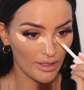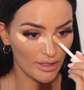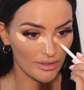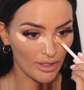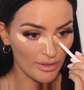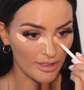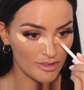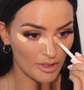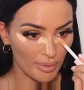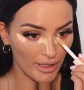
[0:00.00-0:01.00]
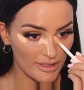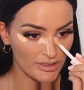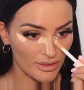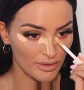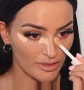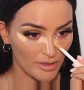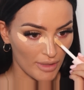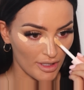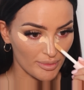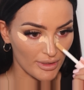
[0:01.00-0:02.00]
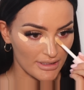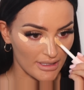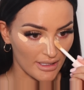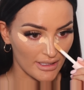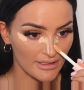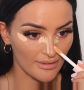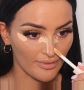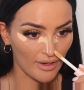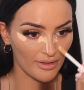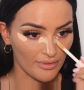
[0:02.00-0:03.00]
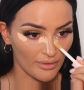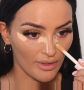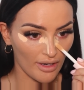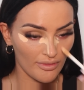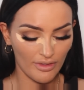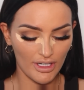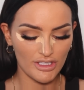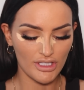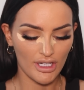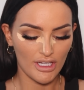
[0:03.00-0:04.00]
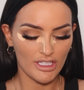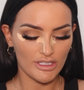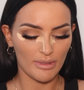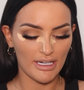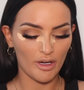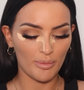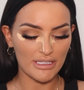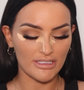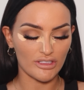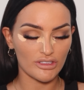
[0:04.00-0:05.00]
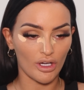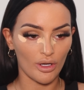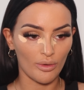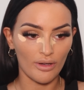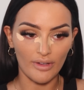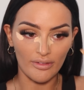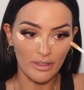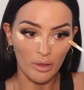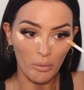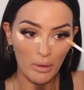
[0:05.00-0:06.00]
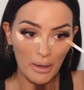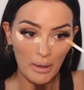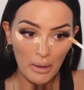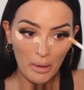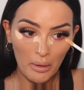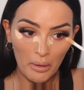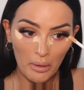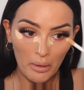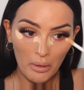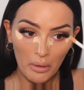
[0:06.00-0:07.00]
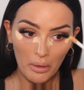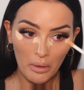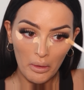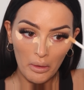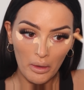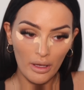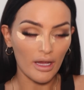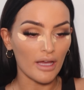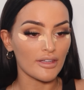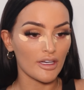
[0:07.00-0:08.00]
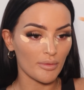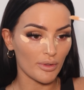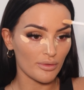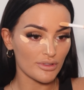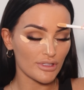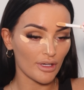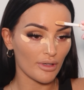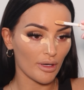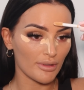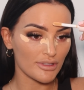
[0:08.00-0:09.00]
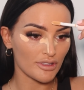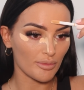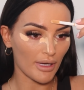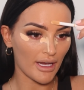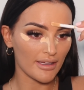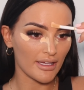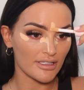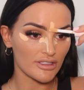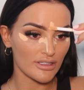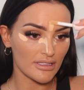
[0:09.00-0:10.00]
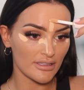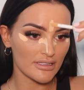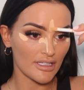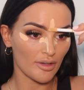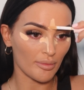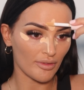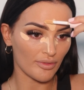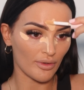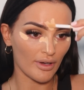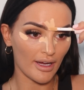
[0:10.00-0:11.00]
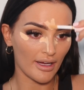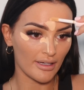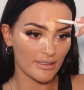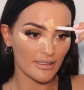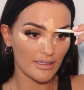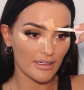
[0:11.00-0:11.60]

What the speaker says: You don't need to apply too much because it is very full coverage, so a little bit does go a very long way. And then I'm also going to apply this just in the center of my forehead,